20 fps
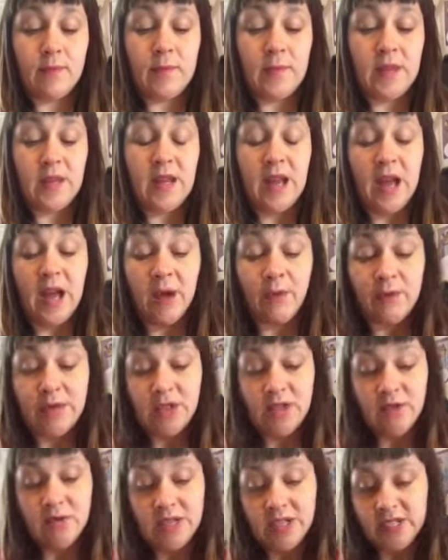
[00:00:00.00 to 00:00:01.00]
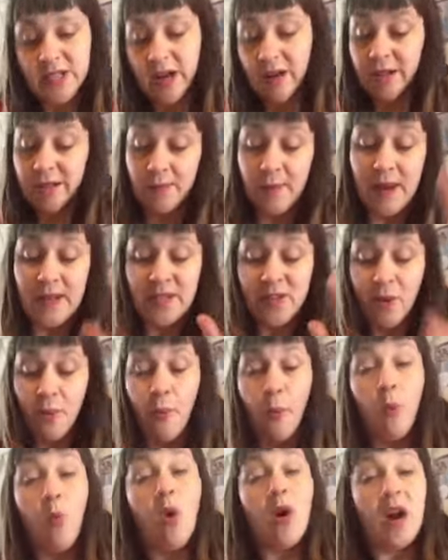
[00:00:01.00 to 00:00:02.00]
Yeah, I would usually take, it depends on
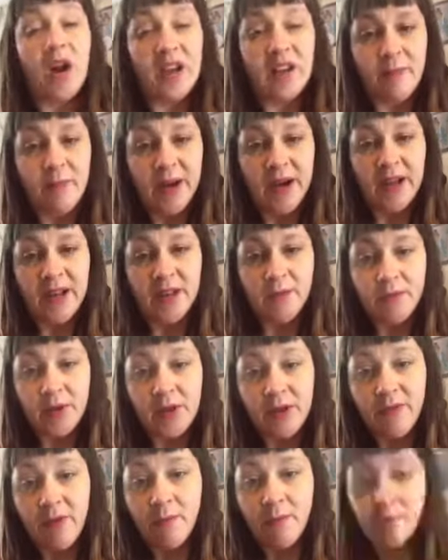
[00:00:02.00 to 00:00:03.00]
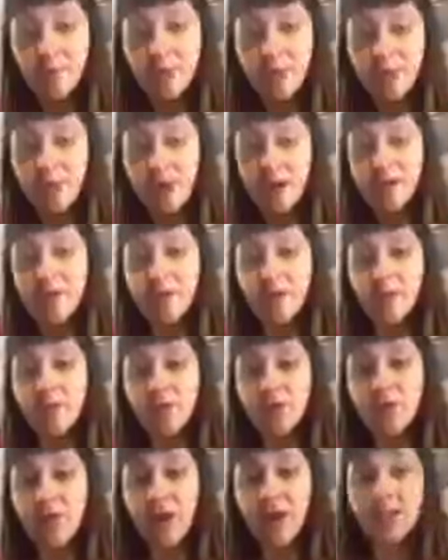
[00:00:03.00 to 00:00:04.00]
what kind of pattern I'm doing. If I'm starting from
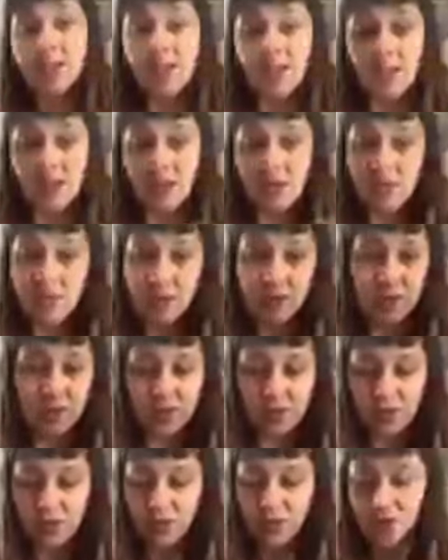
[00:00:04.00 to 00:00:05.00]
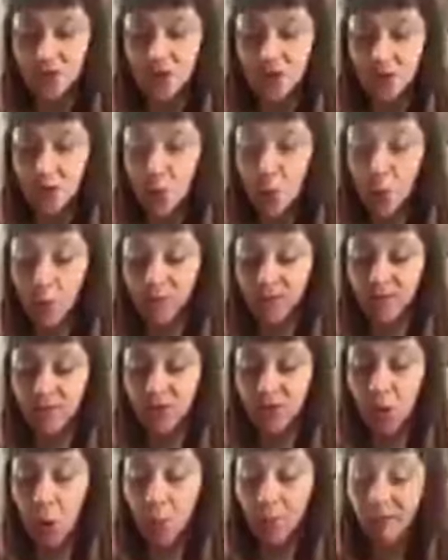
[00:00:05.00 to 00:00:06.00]
scratch, I use just a
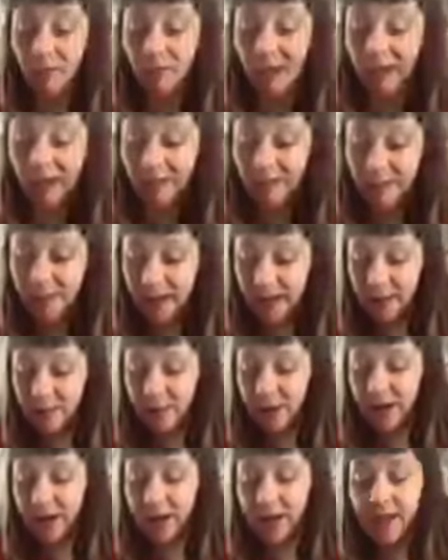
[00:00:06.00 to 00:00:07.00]
normal pattern paper.